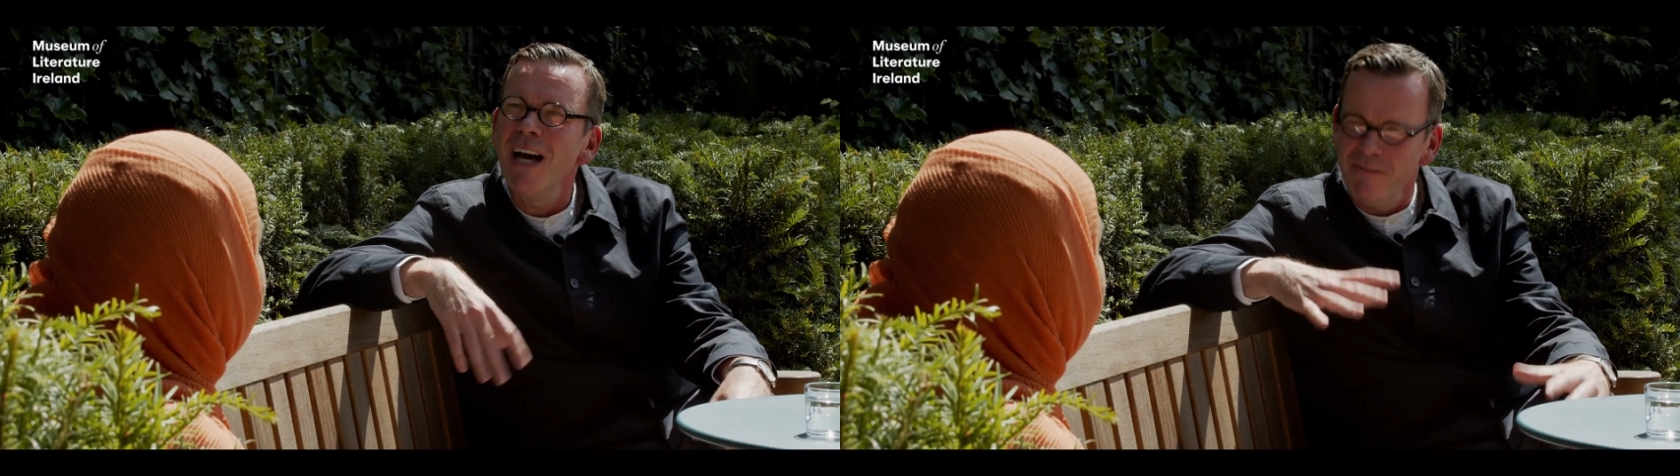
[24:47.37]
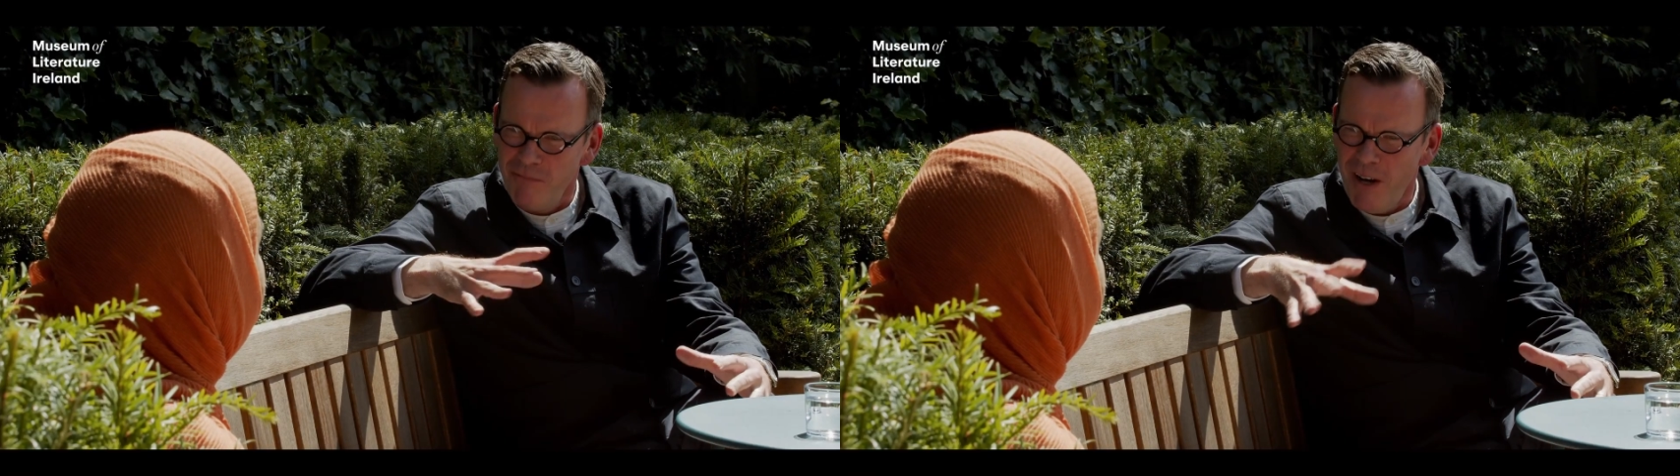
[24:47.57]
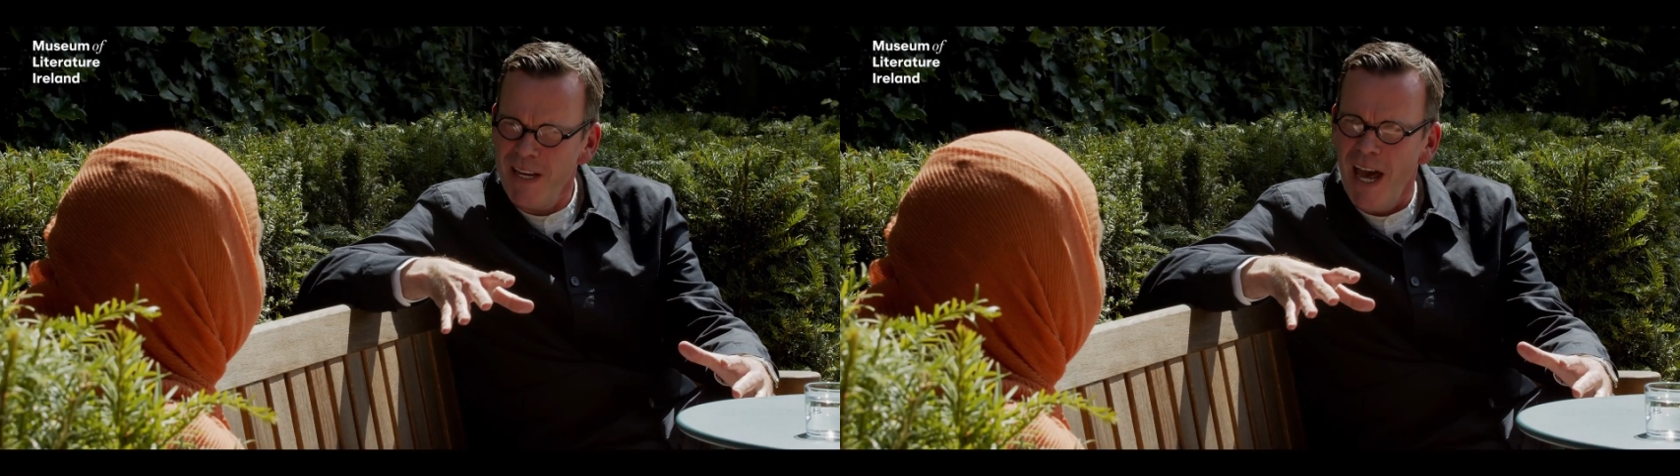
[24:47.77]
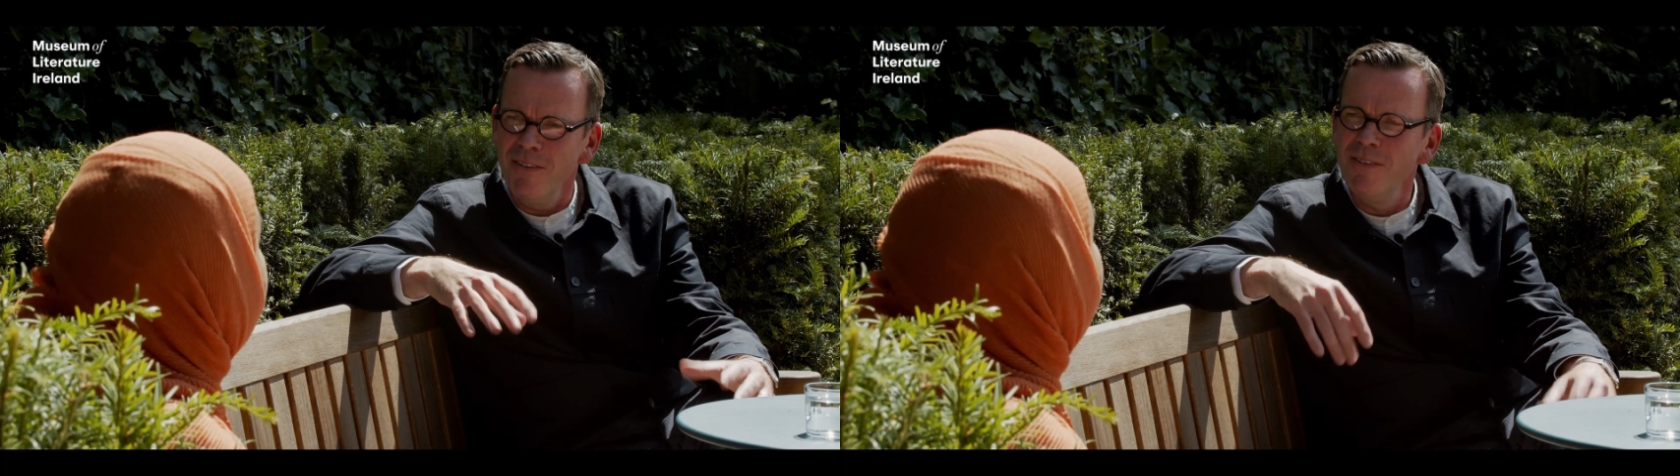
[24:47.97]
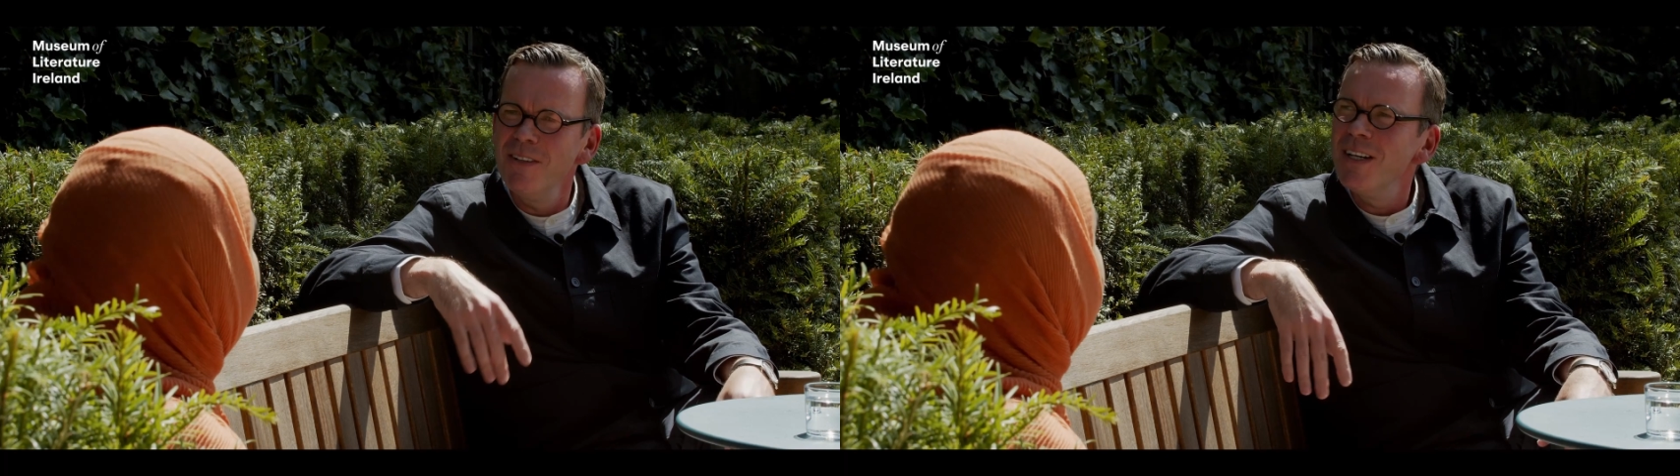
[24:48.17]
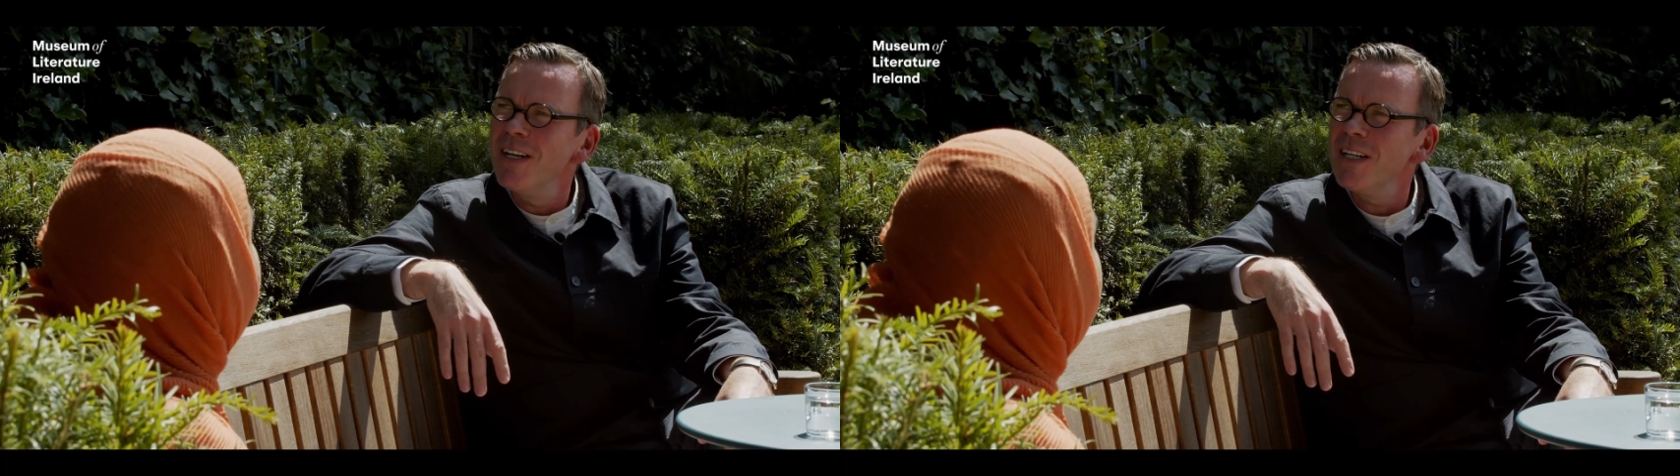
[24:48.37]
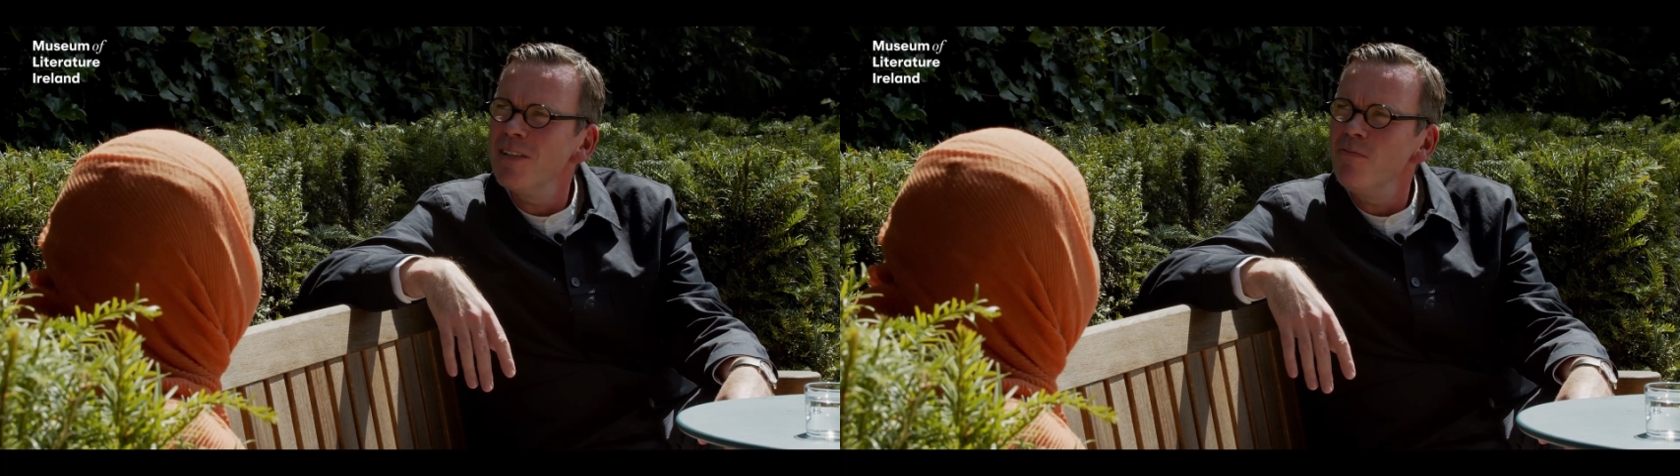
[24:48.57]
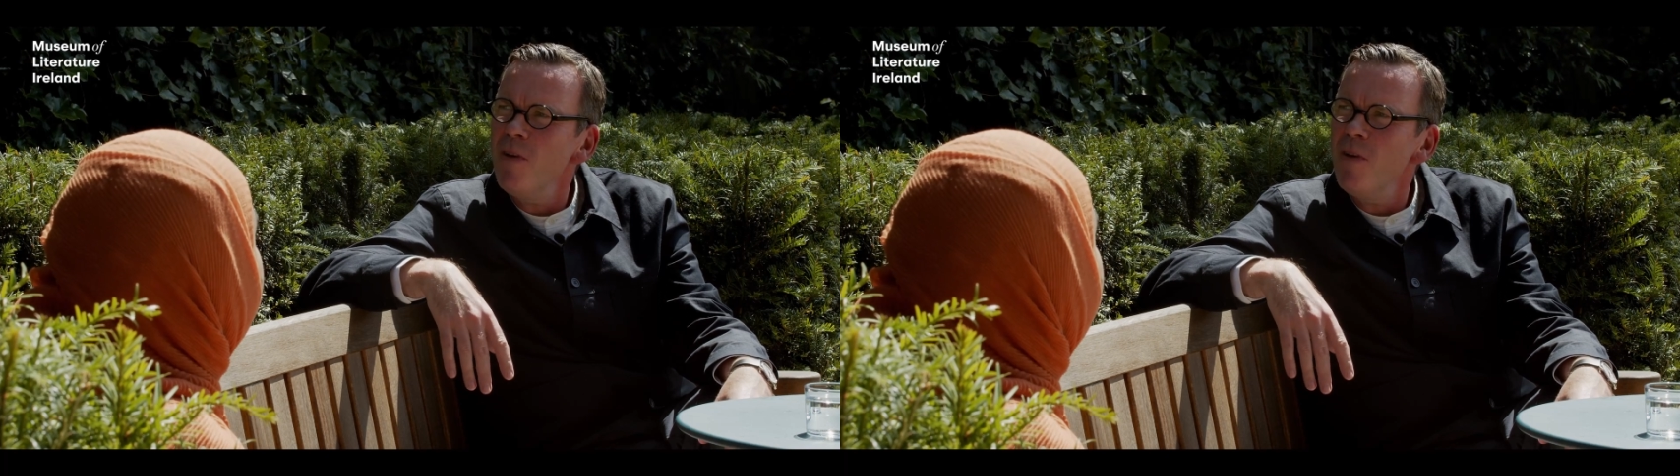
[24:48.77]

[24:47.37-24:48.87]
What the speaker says: right now, kind of